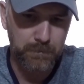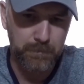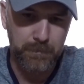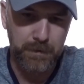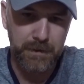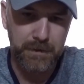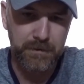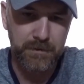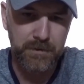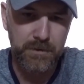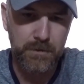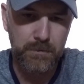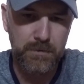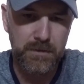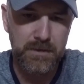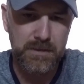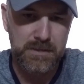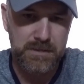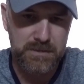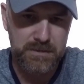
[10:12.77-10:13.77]
made in the U
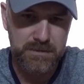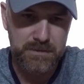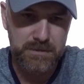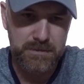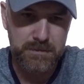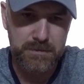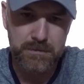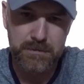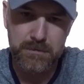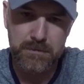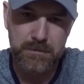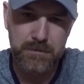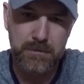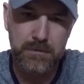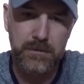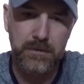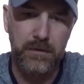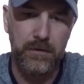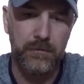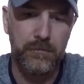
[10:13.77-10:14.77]
S,
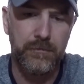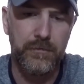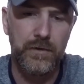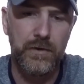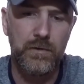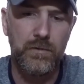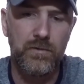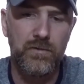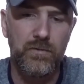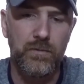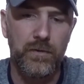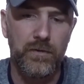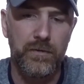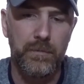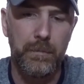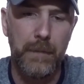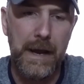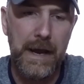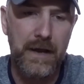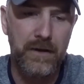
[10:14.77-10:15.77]
infused
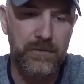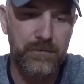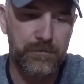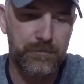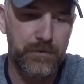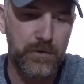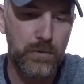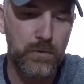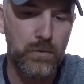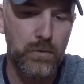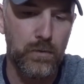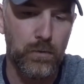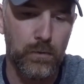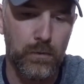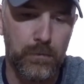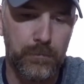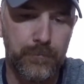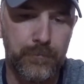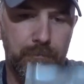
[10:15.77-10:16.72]
with Bass Fuel.